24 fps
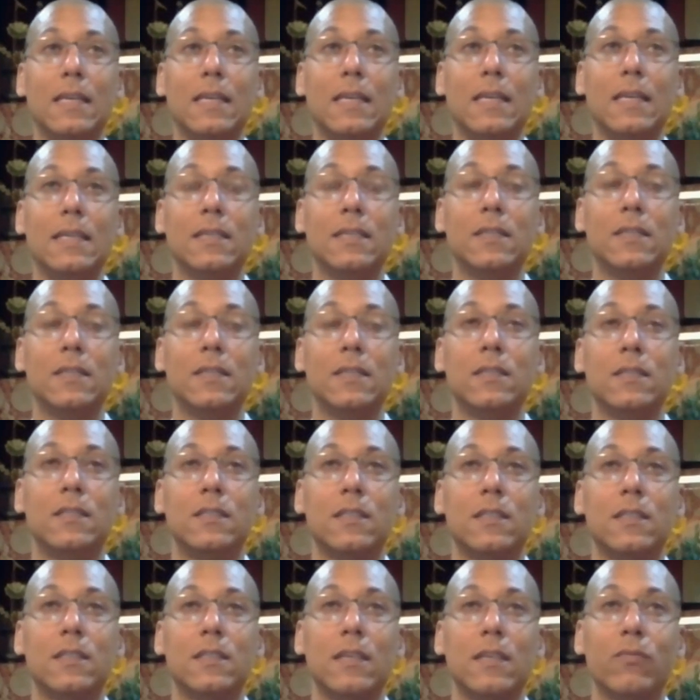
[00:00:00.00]

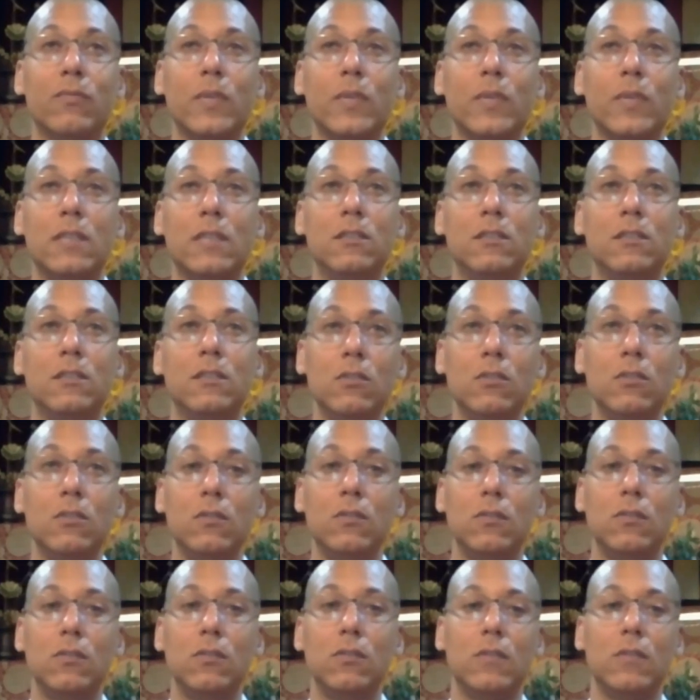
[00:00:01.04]
is if we
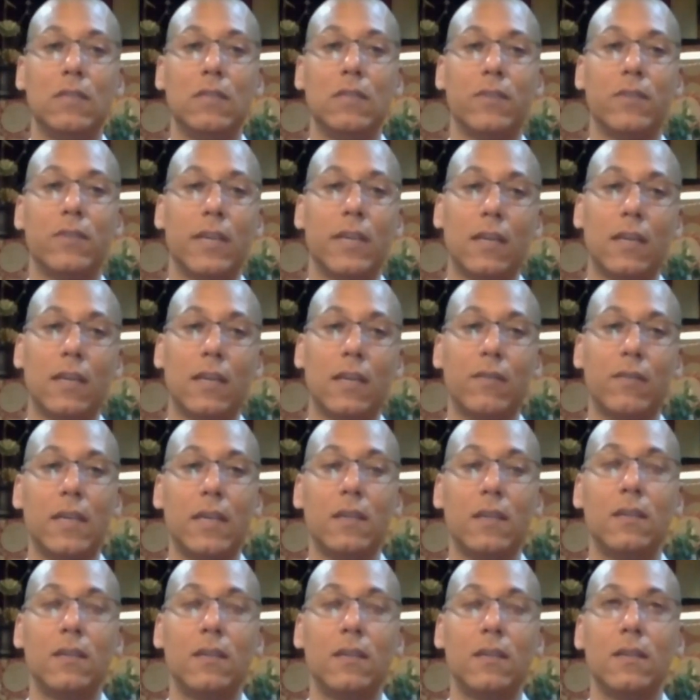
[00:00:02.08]
do get very
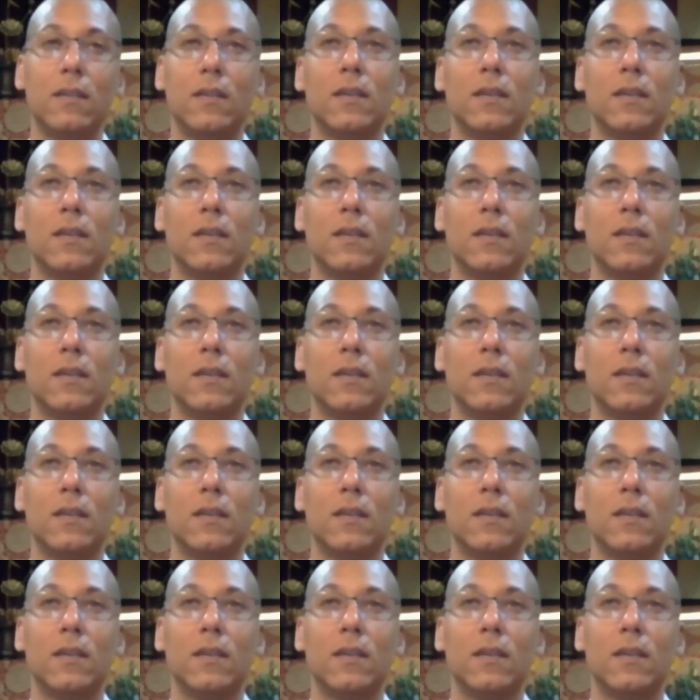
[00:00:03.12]
elevated,